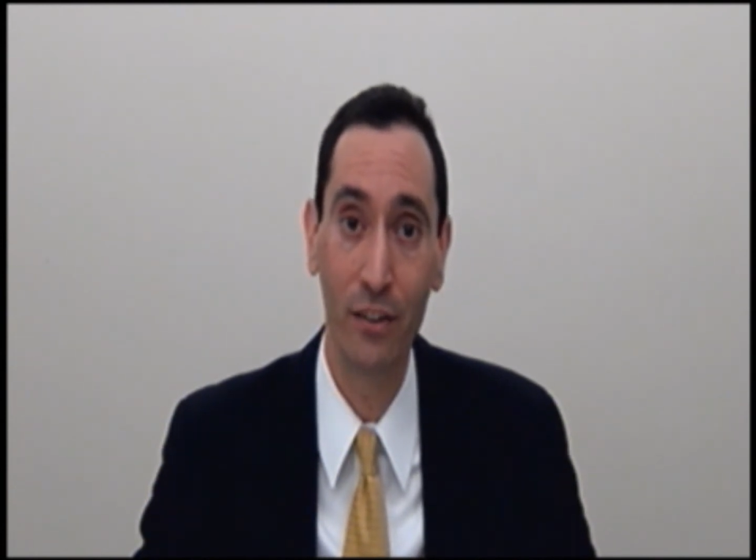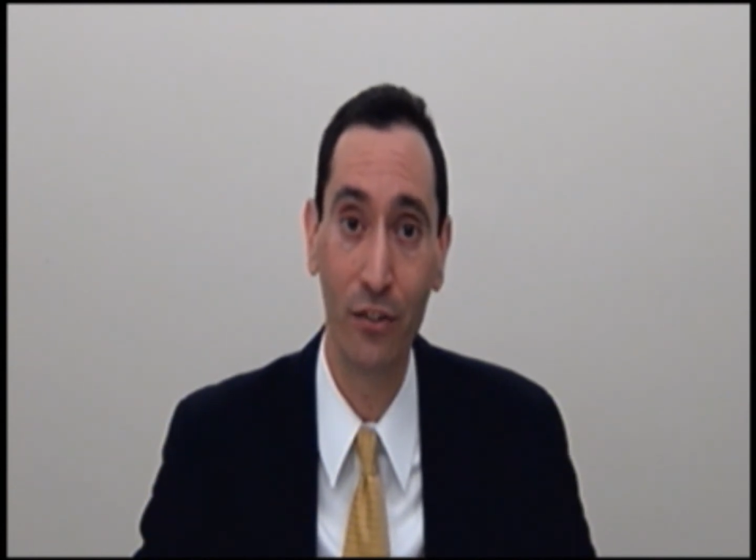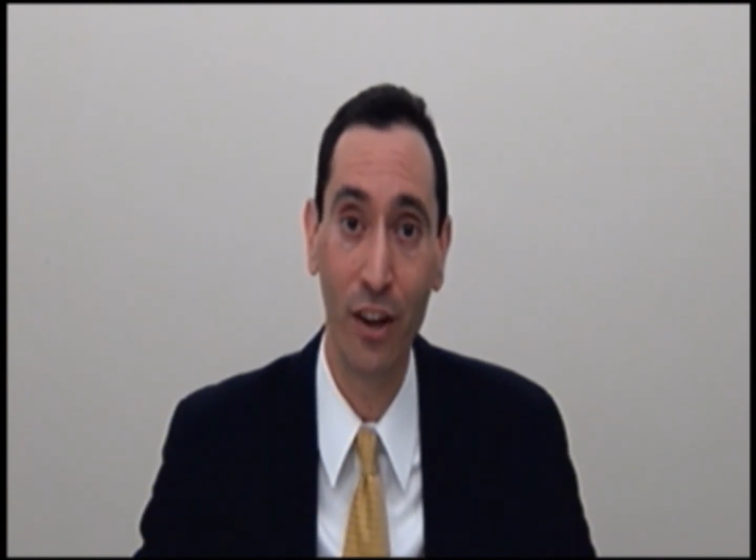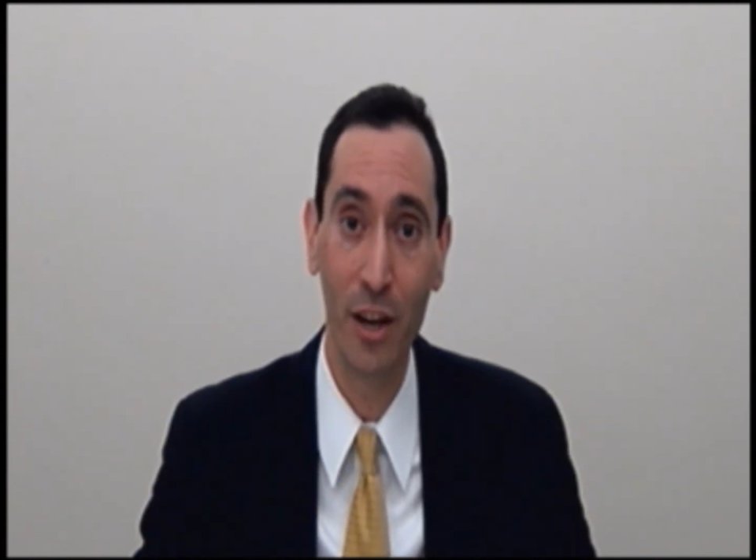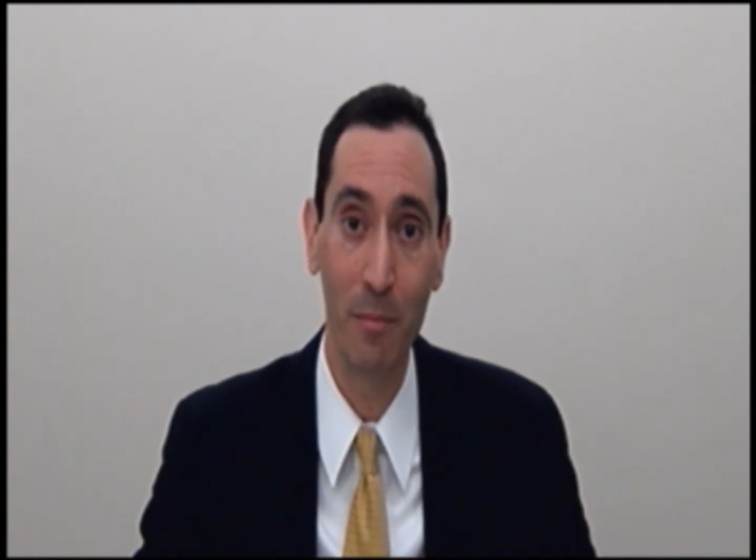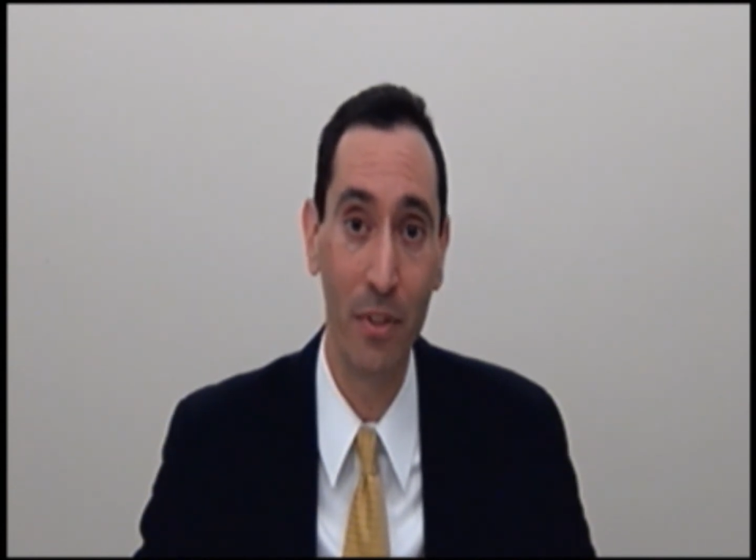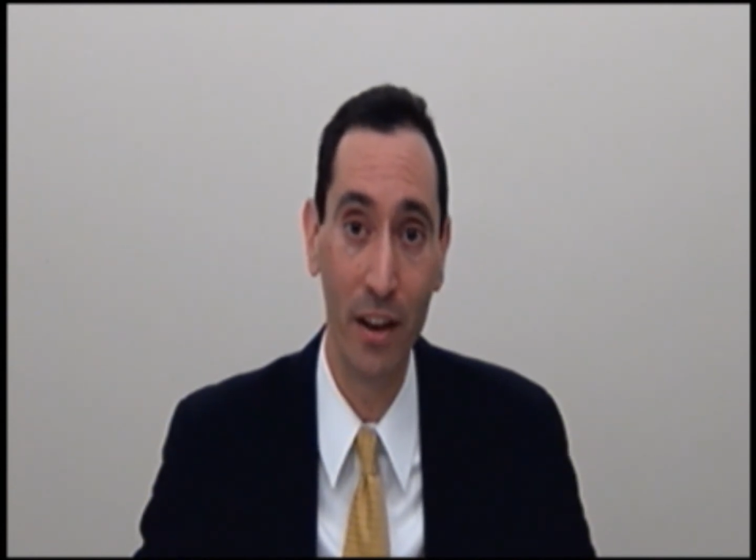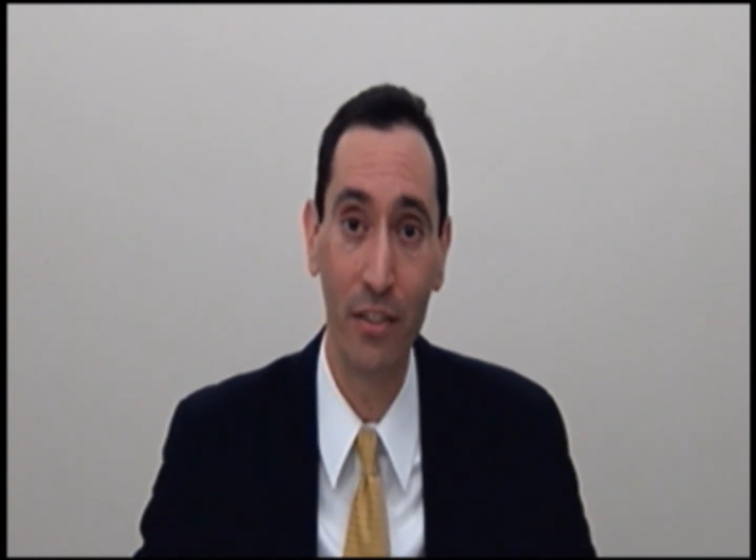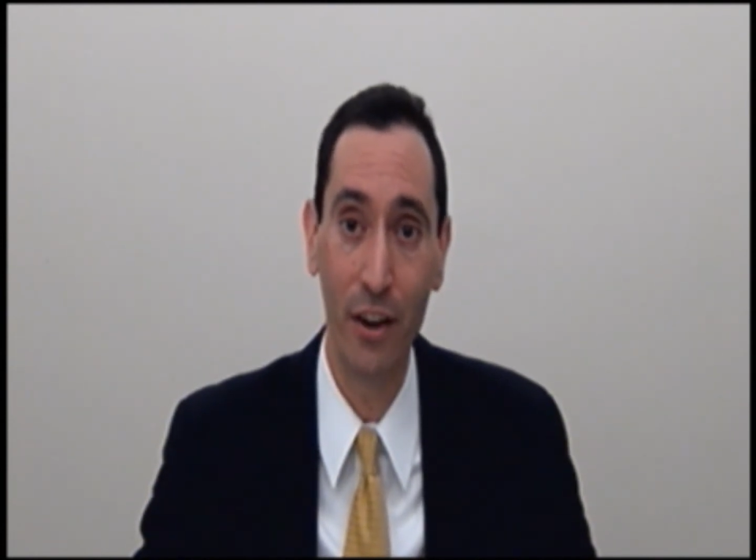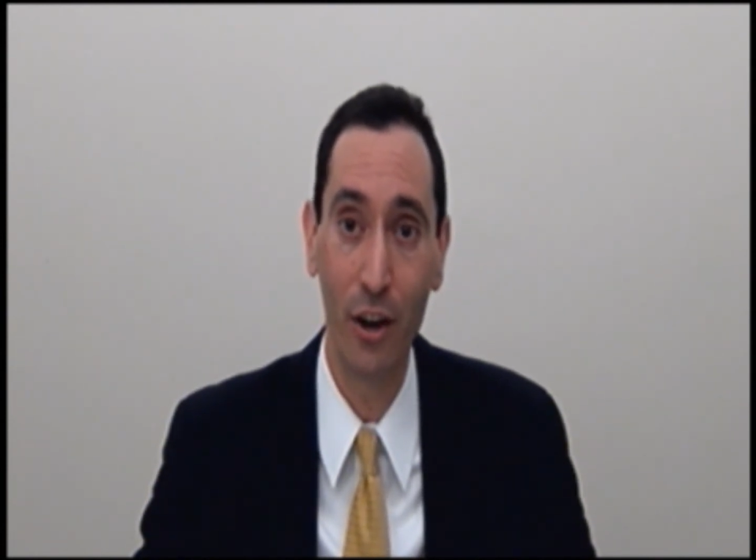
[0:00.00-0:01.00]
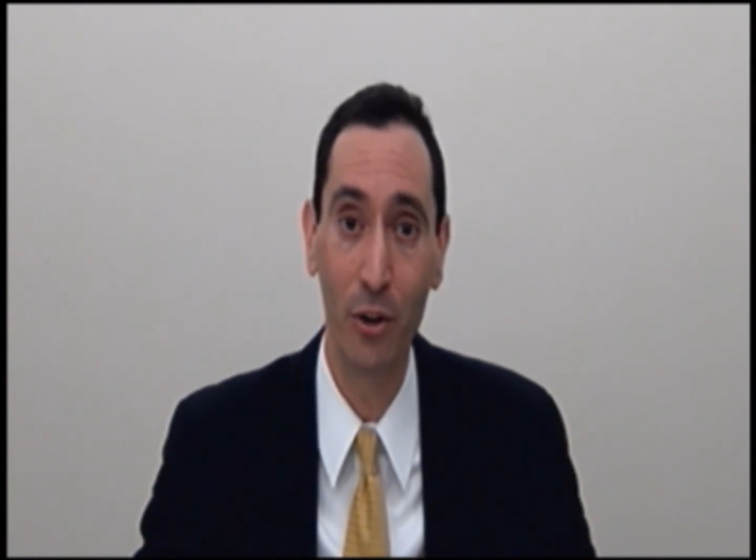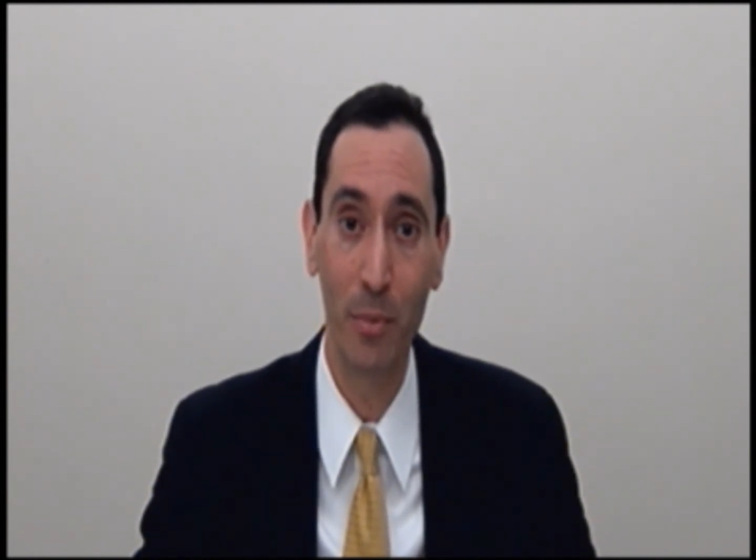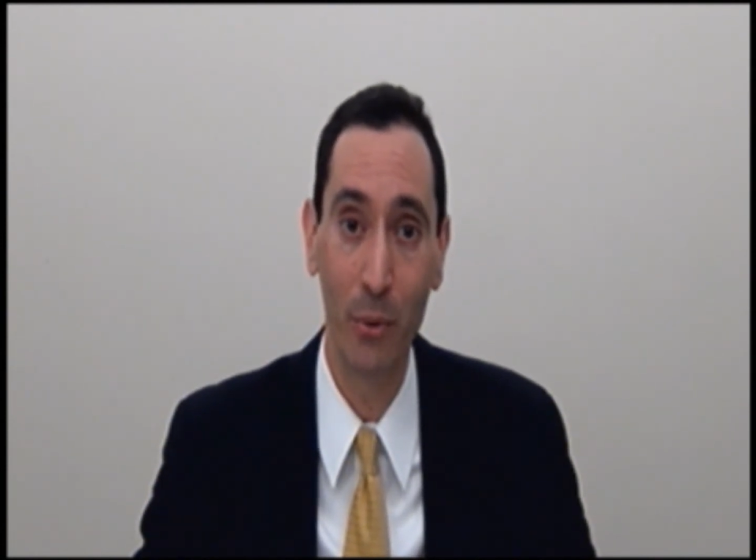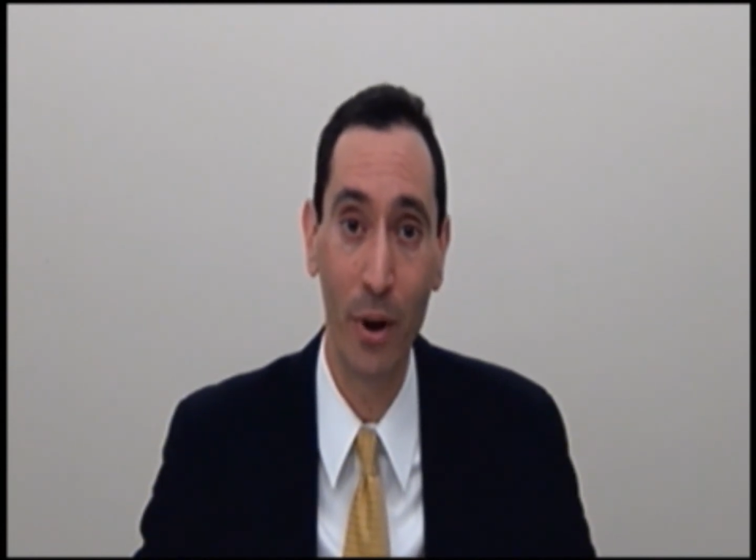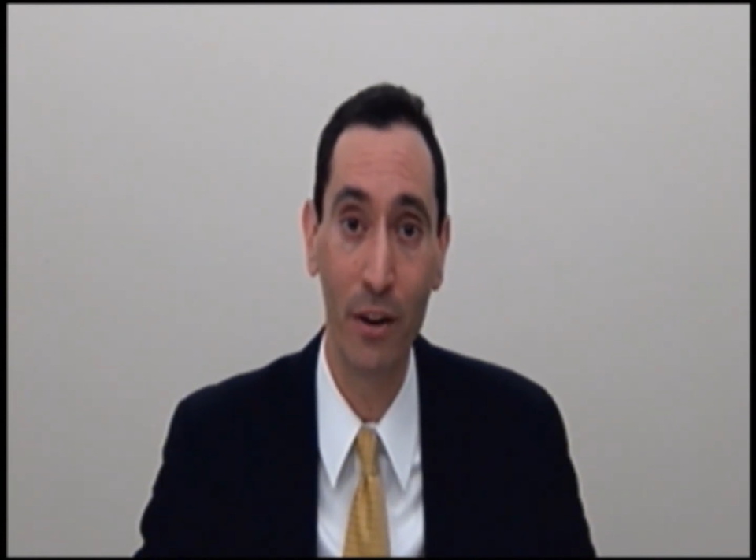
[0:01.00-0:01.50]
to sign up then and there
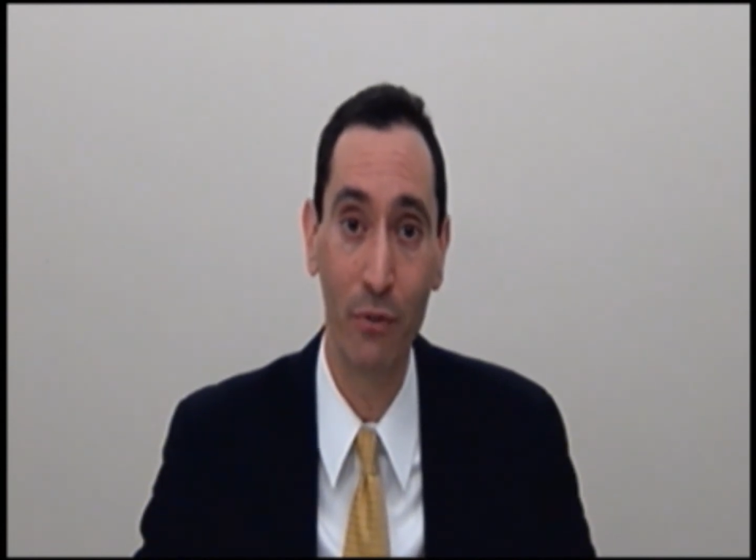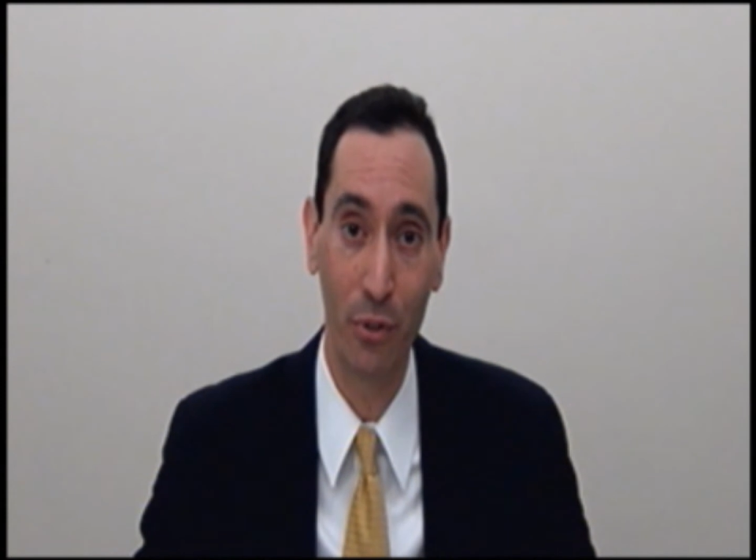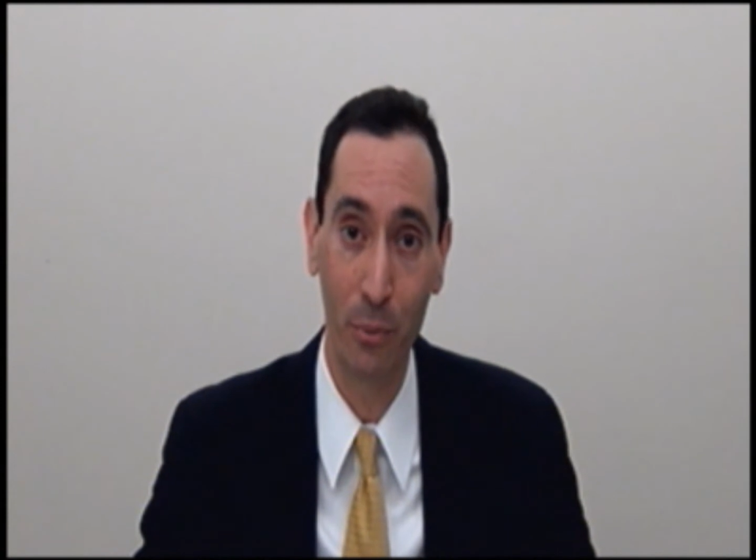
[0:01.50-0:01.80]
to be ready for